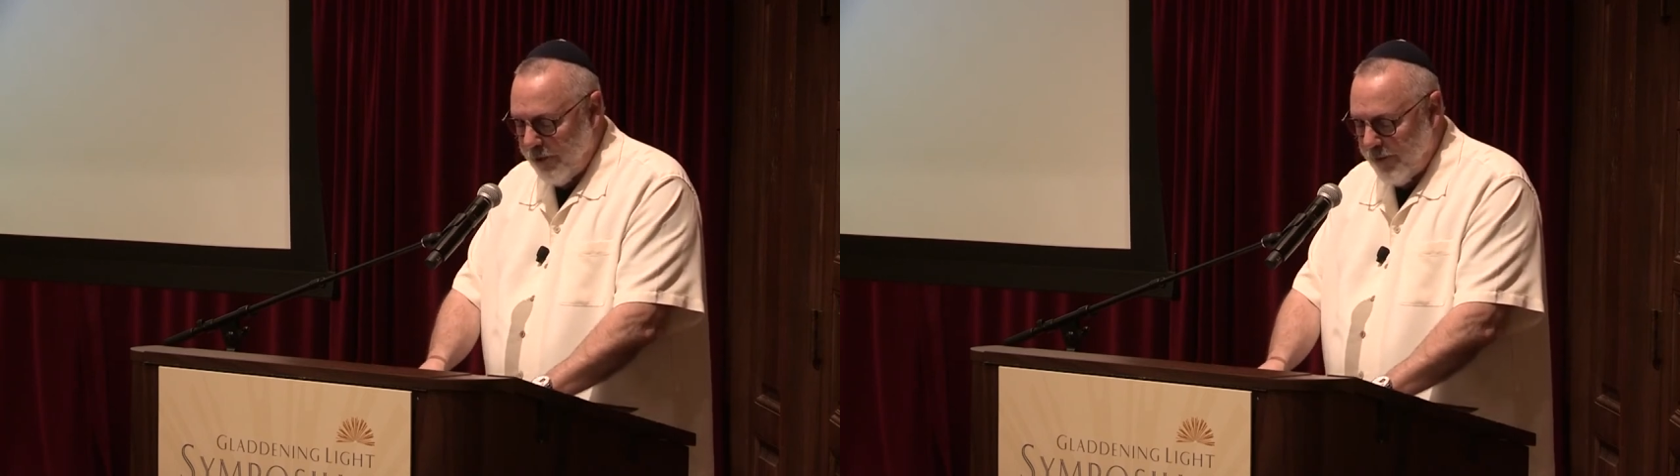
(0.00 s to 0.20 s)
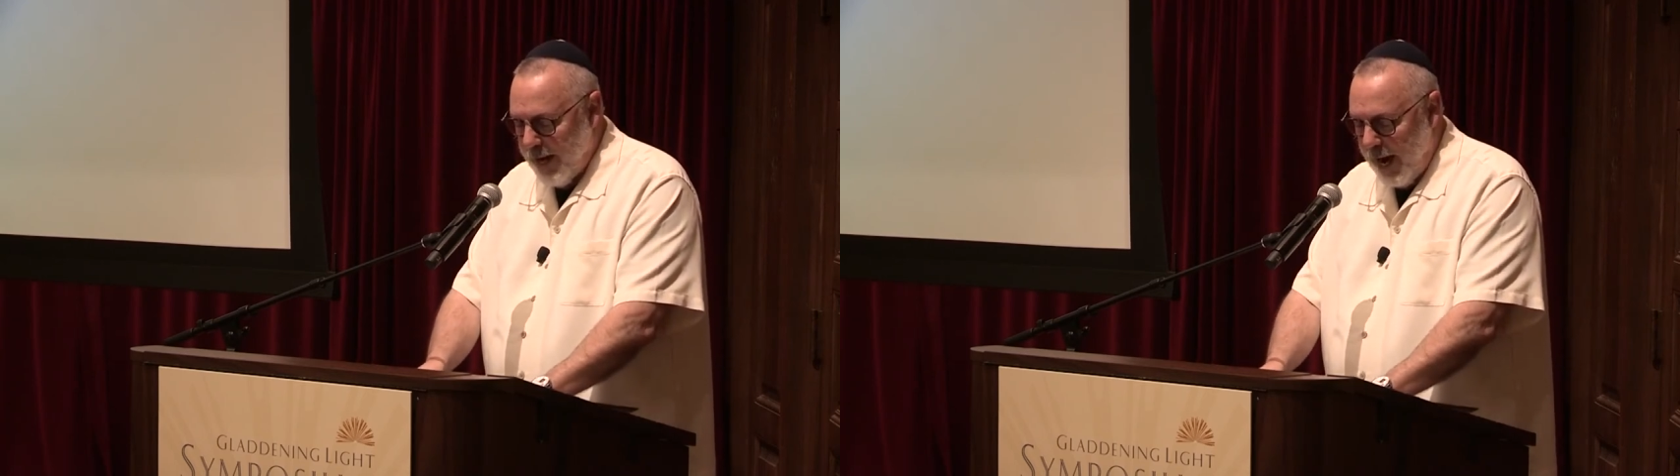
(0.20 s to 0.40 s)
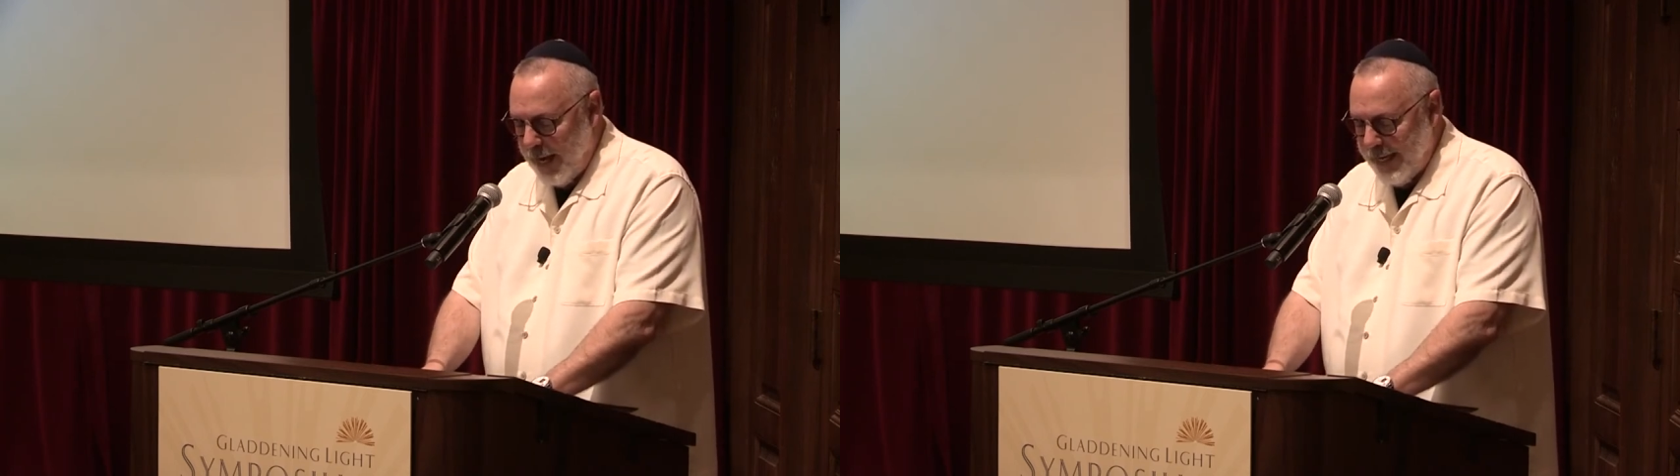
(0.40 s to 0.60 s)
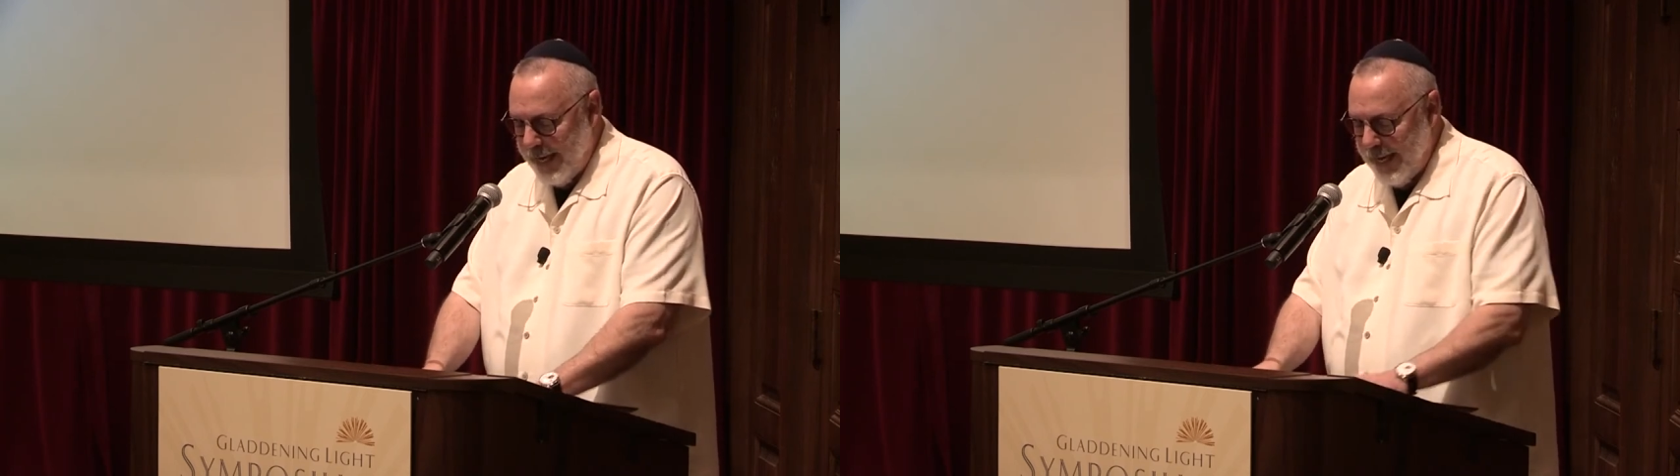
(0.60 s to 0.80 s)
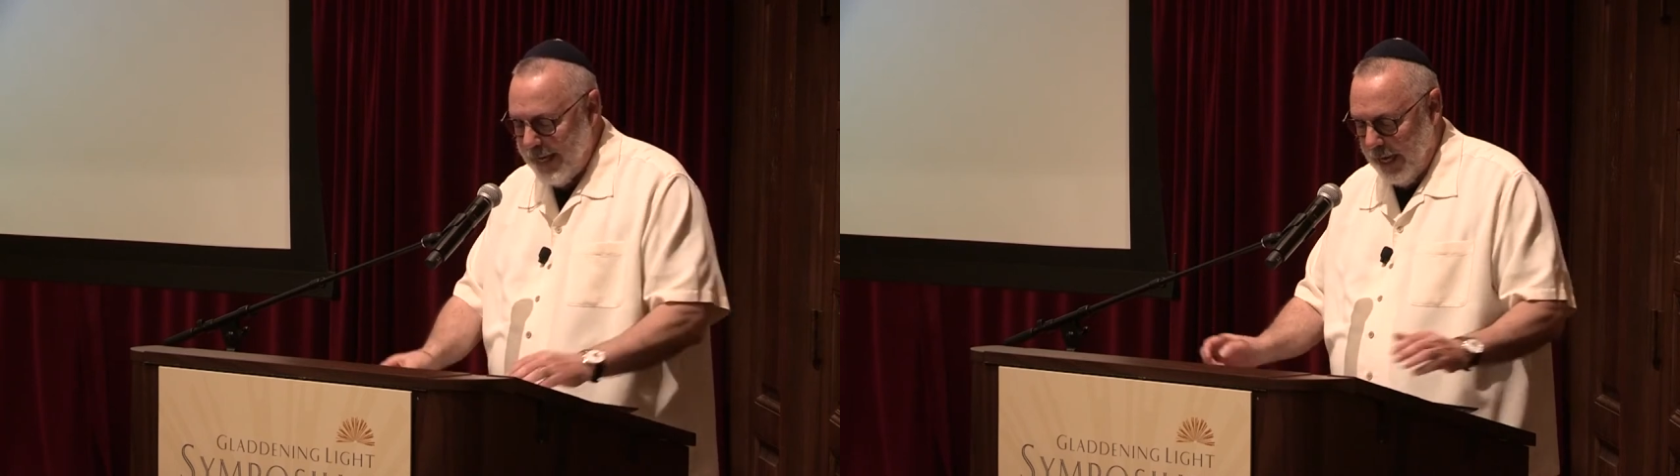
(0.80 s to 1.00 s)
of God
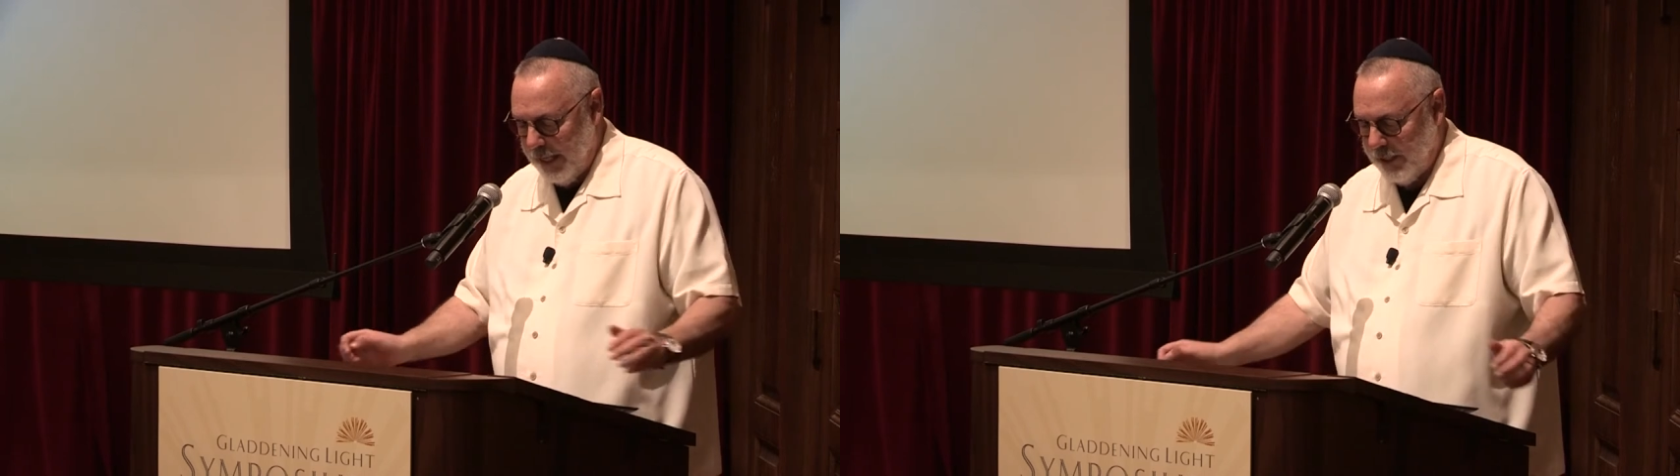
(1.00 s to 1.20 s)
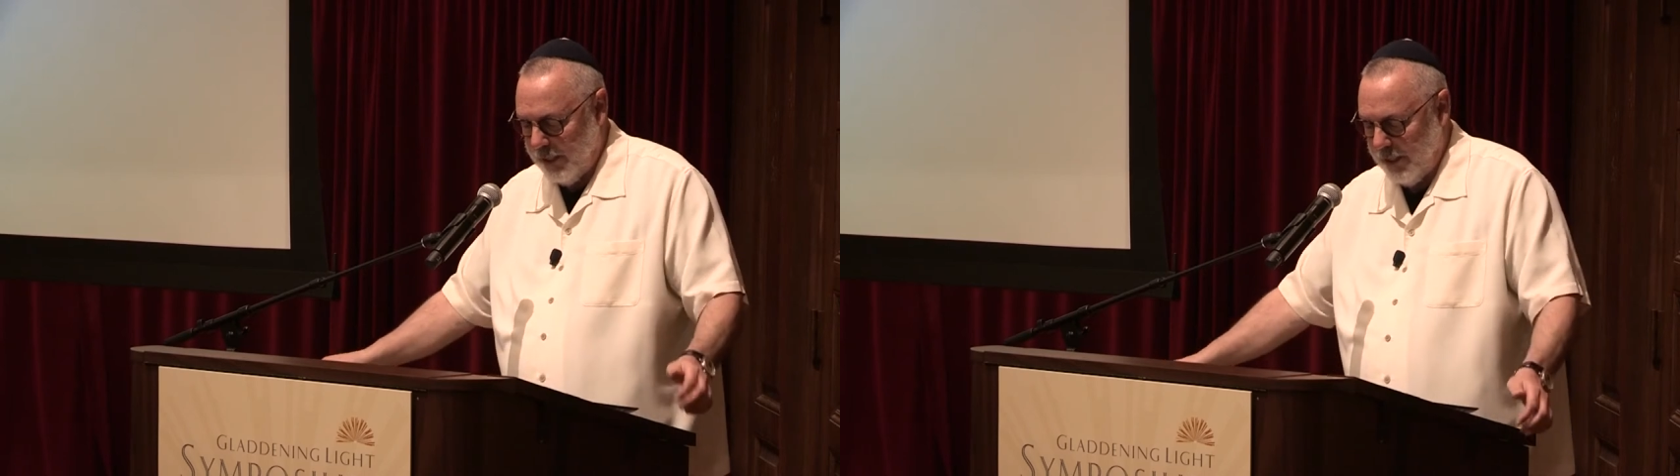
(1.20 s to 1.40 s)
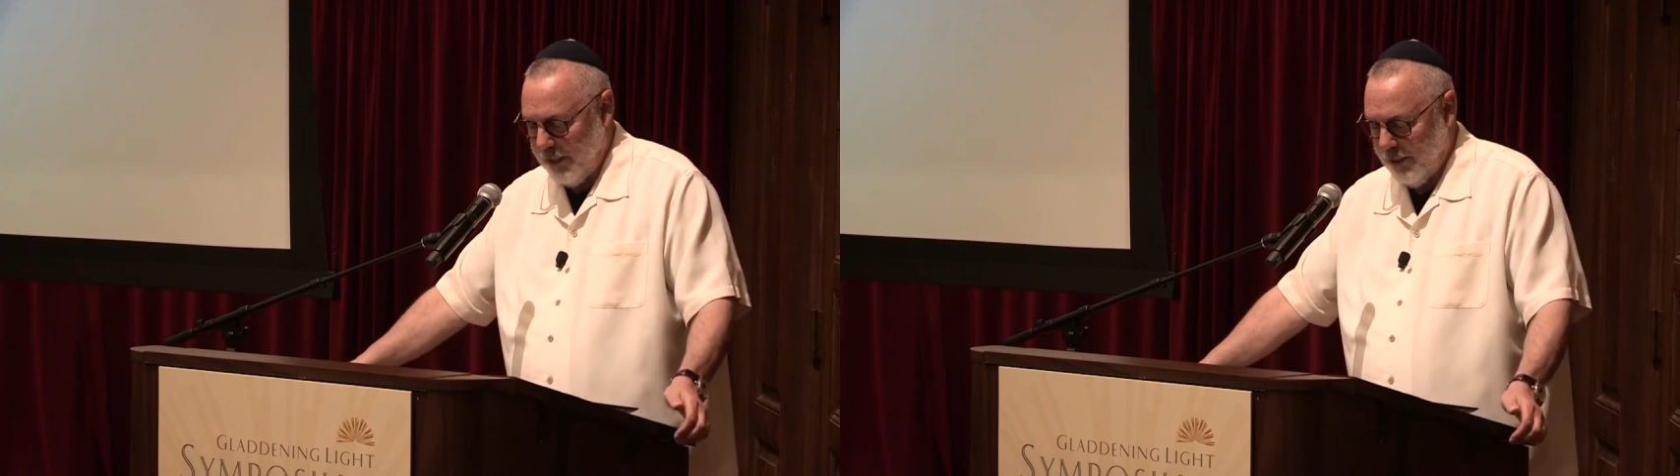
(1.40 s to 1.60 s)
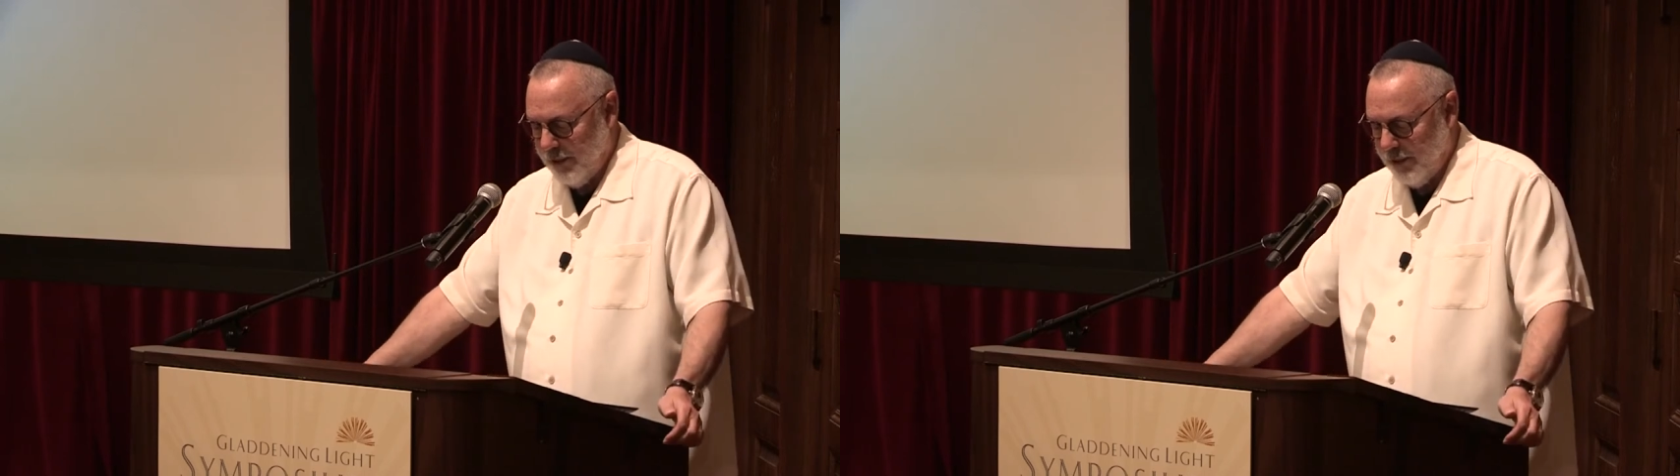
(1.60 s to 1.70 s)
in us